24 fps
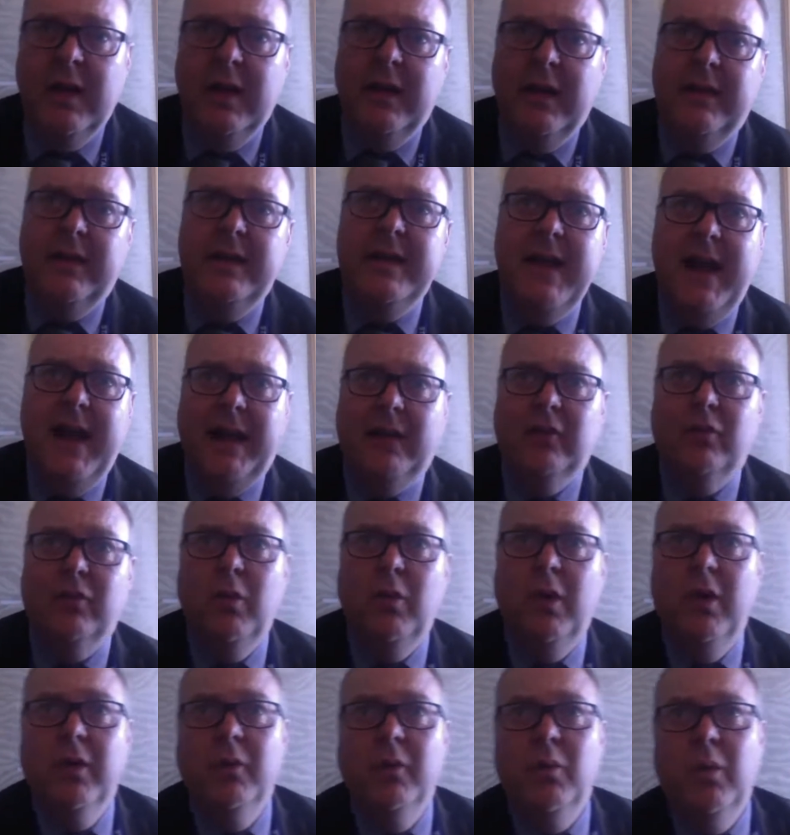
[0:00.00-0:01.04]
The next
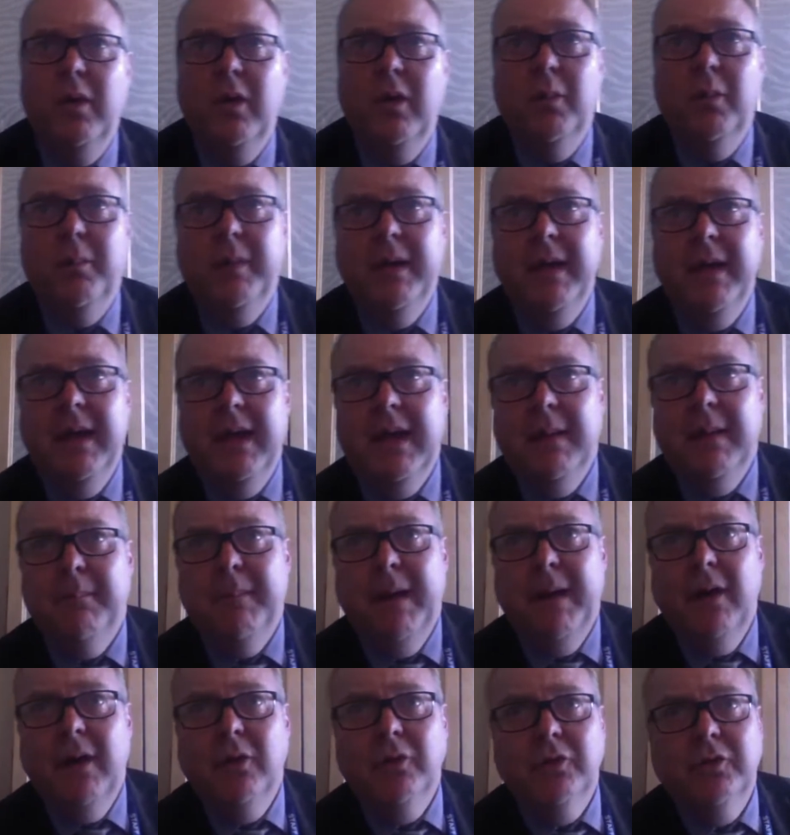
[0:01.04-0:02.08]
one will be
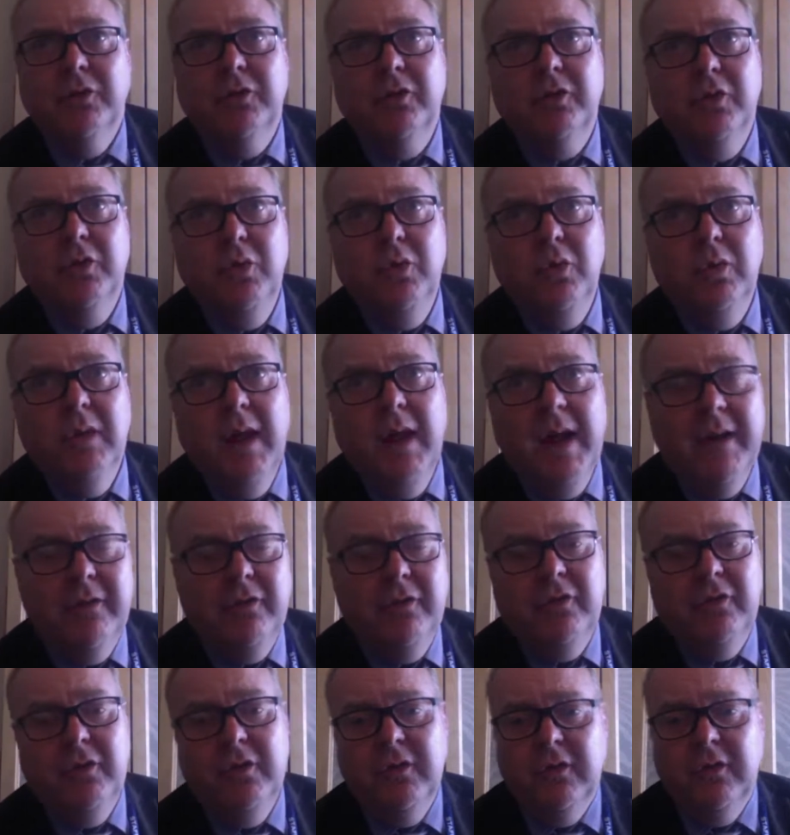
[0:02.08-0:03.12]
about school life
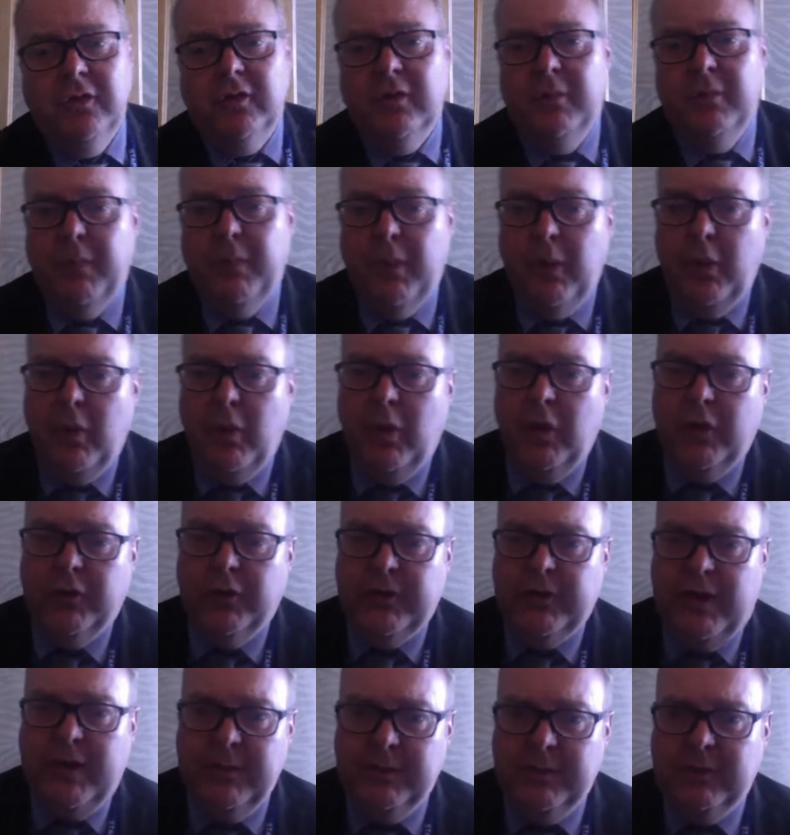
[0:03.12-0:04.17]
student support
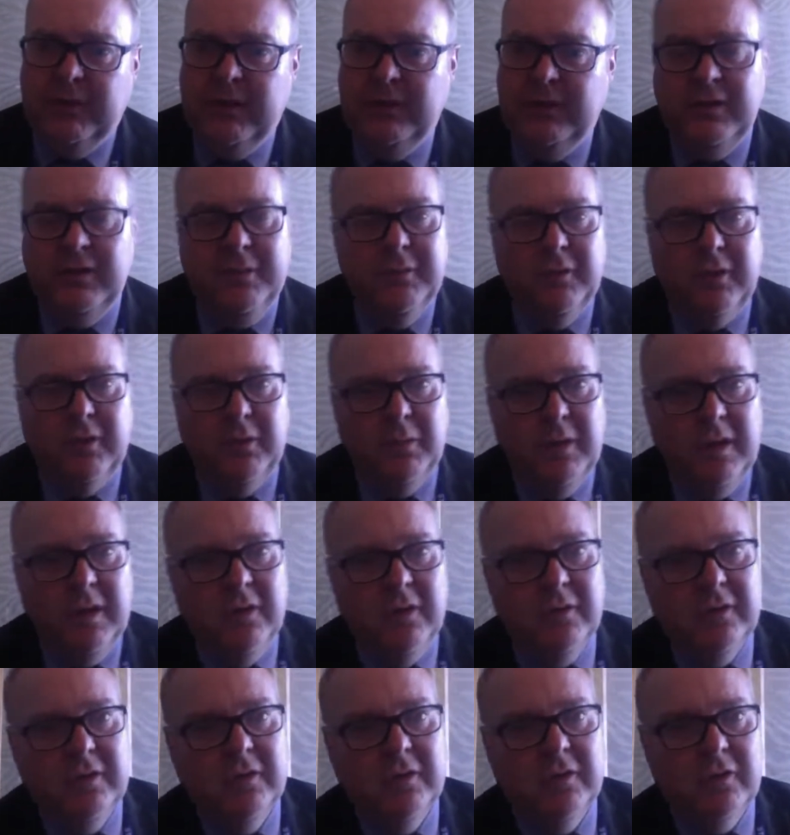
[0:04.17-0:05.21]
systems that we
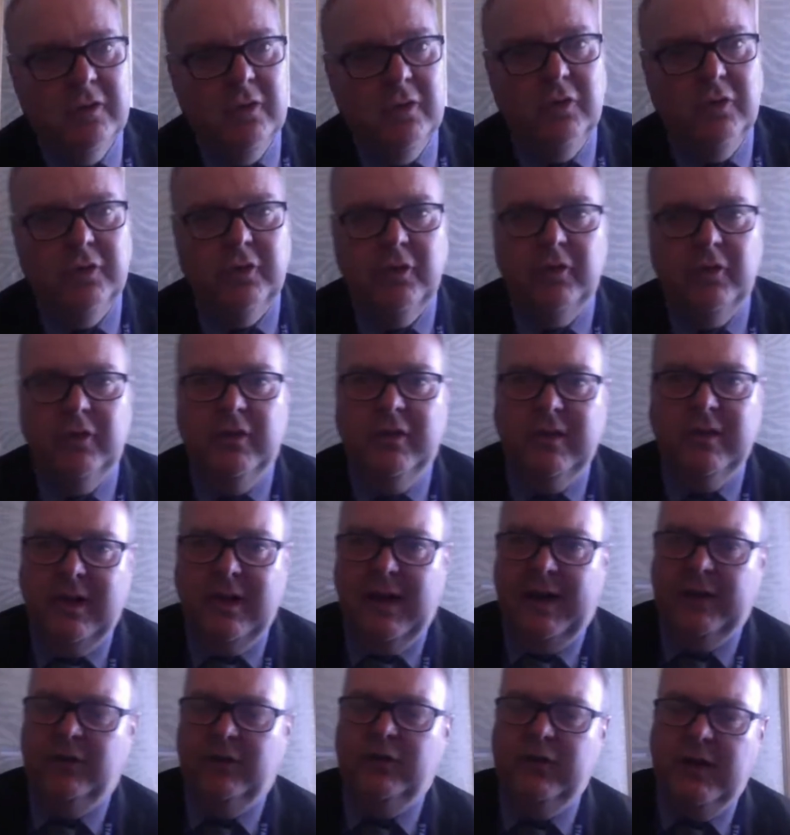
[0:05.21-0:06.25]
use in school, such as
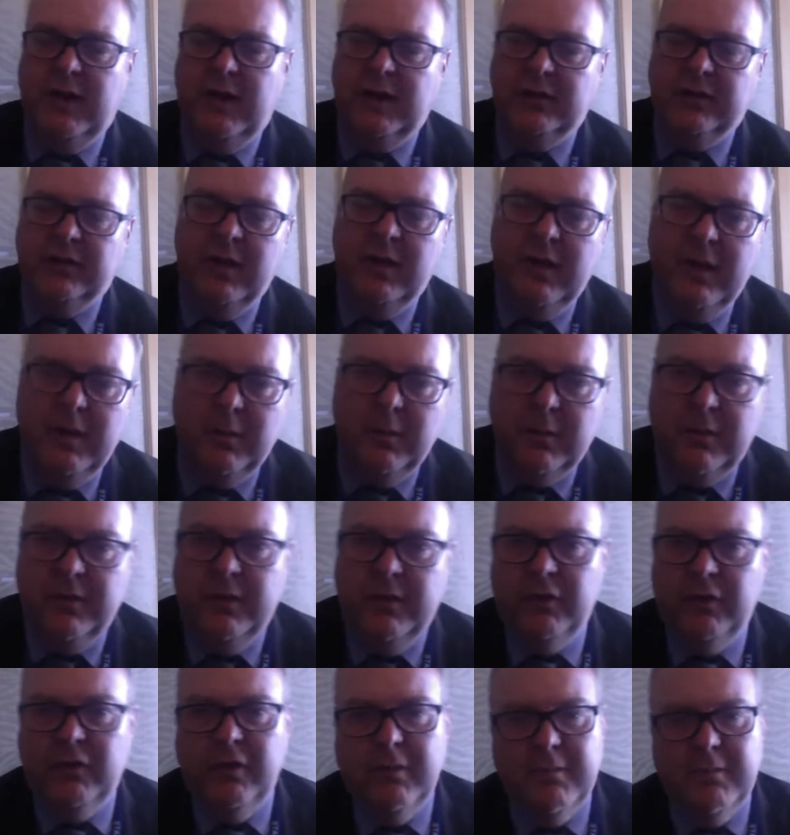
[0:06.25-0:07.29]
class charts,
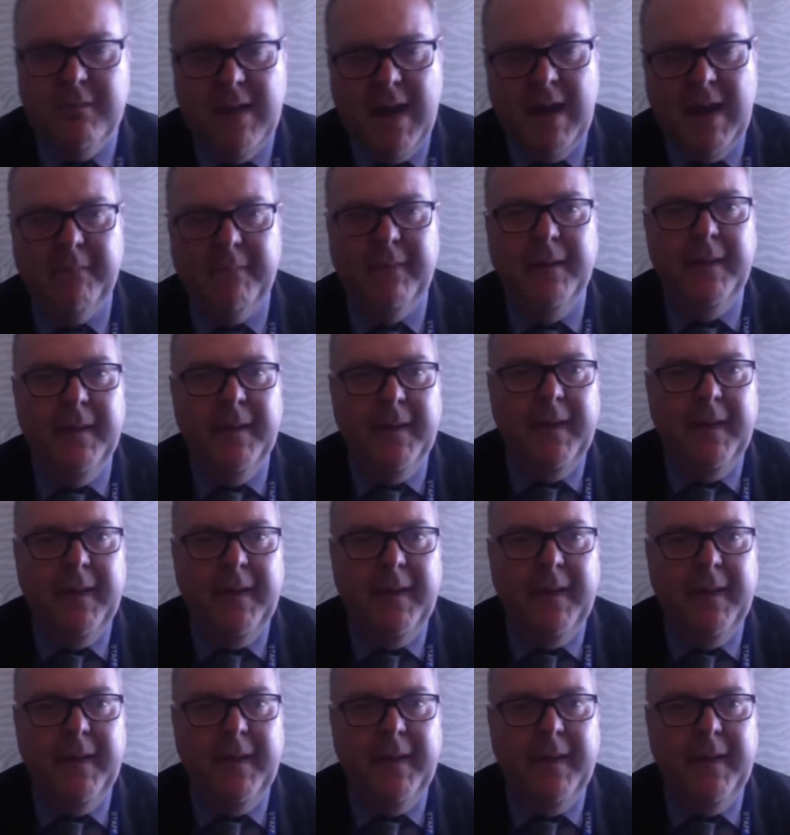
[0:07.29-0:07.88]
provision map.